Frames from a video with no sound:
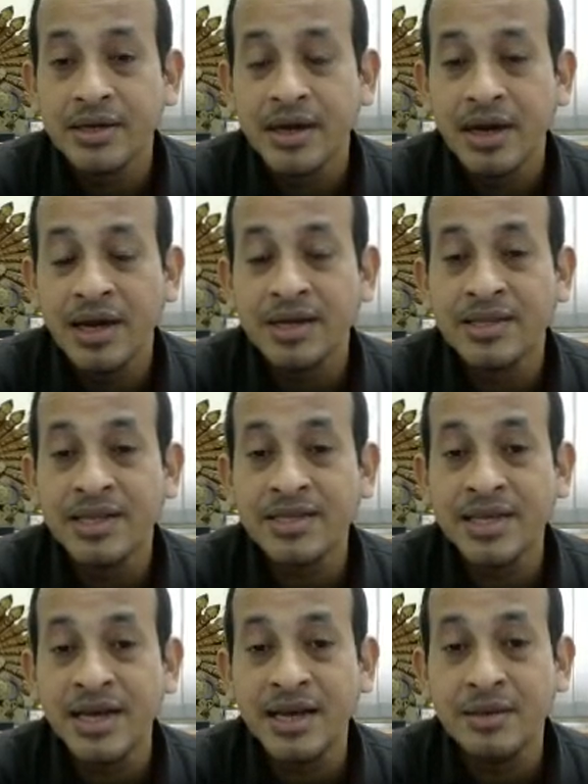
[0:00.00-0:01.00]
and they
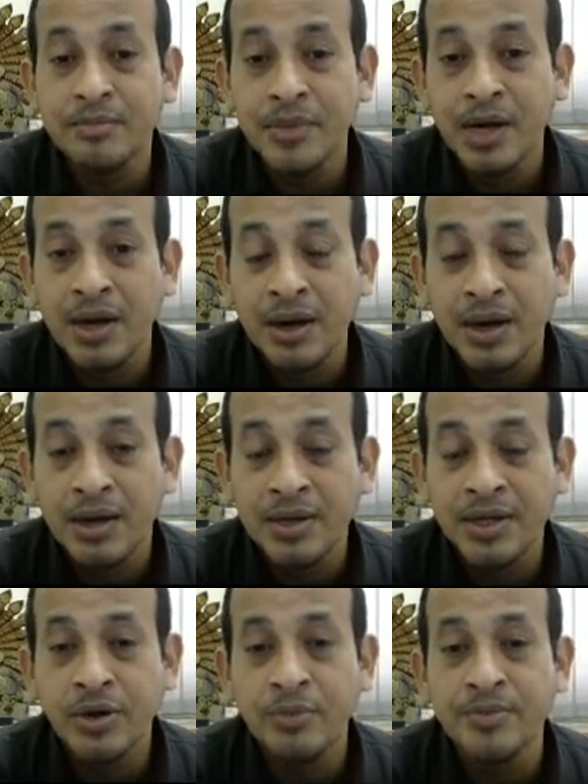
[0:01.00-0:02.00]
sell
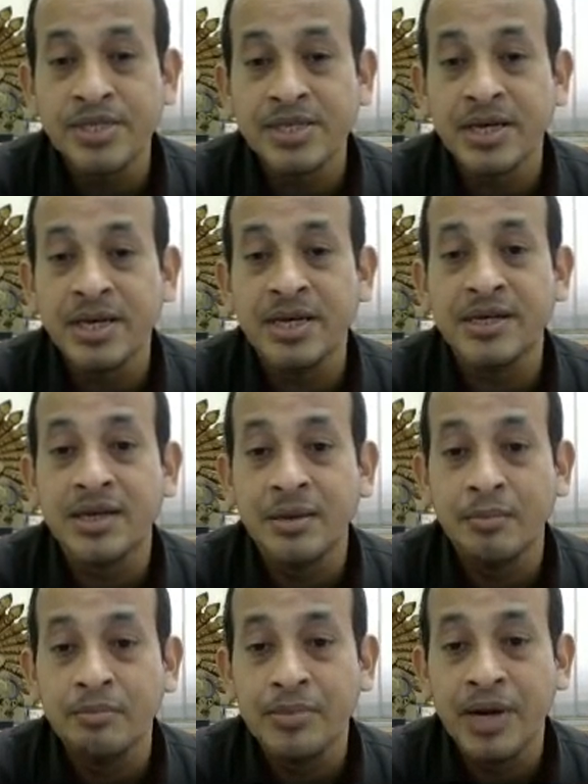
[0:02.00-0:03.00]

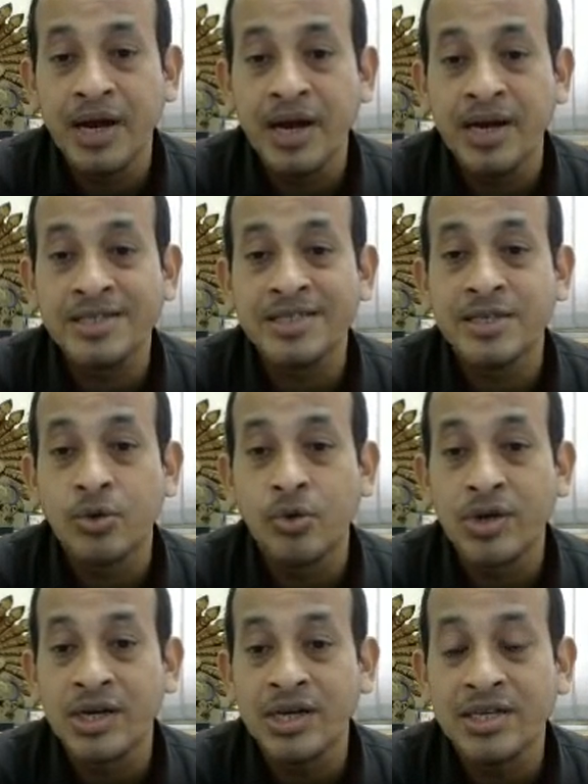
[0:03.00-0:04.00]
biscuit, breads,
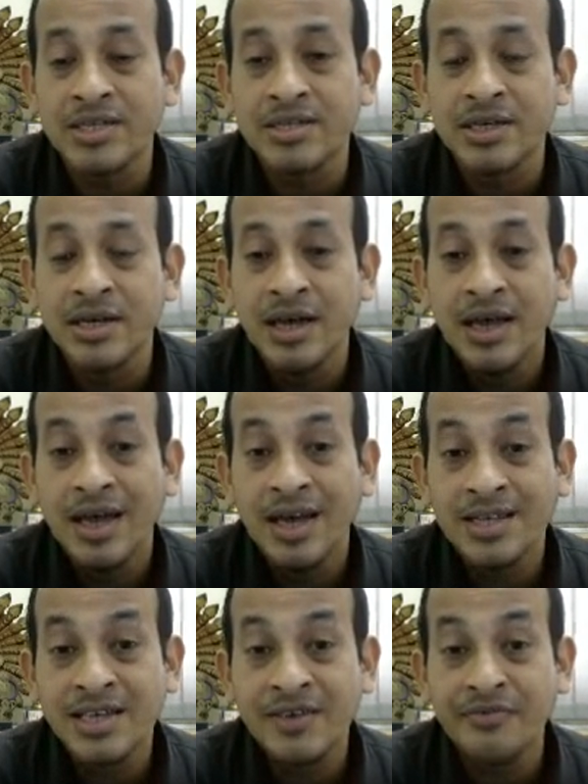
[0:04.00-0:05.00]
cookies
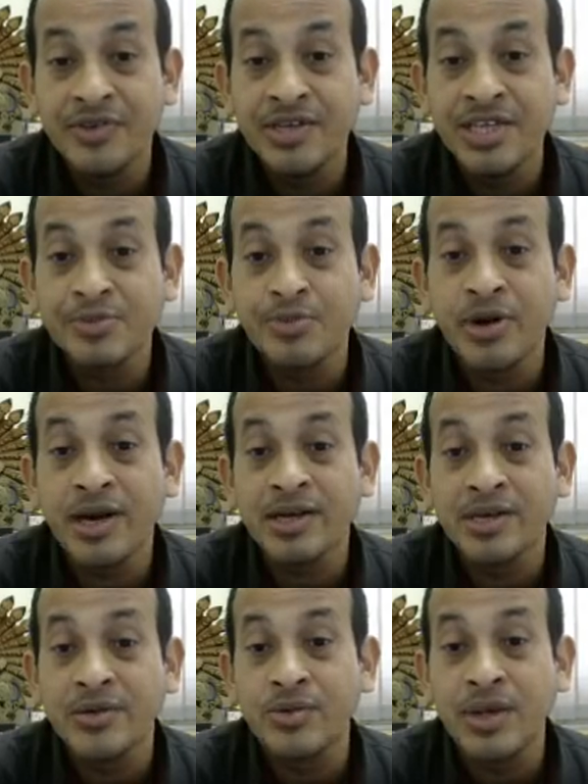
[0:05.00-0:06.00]
as a finished
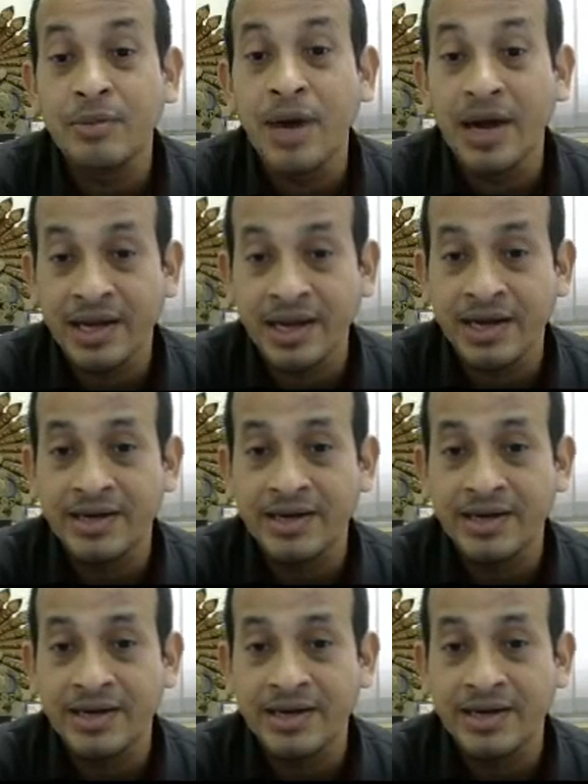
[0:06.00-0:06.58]
product into the market.